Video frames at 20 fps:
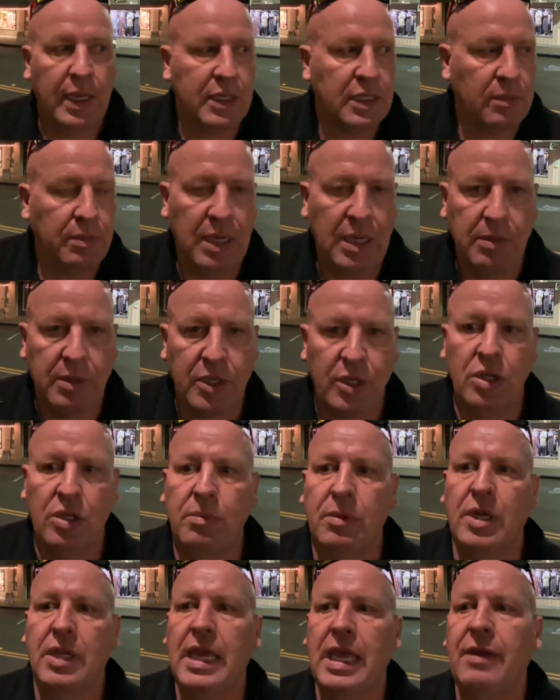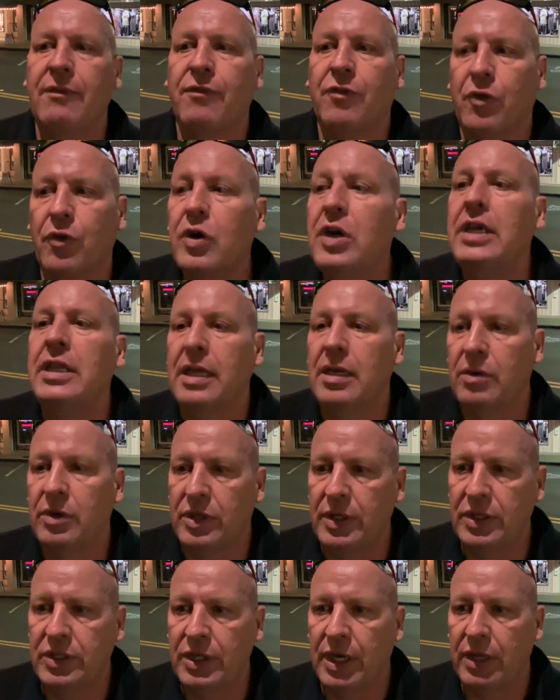to be able to communicate freely with
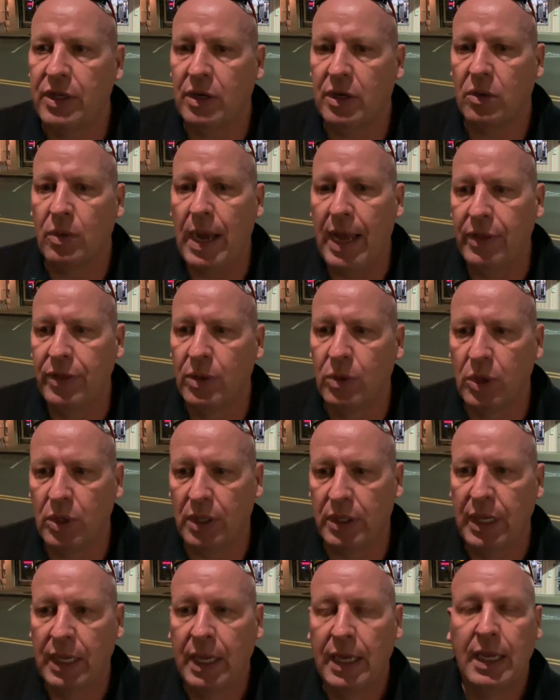each other around the world.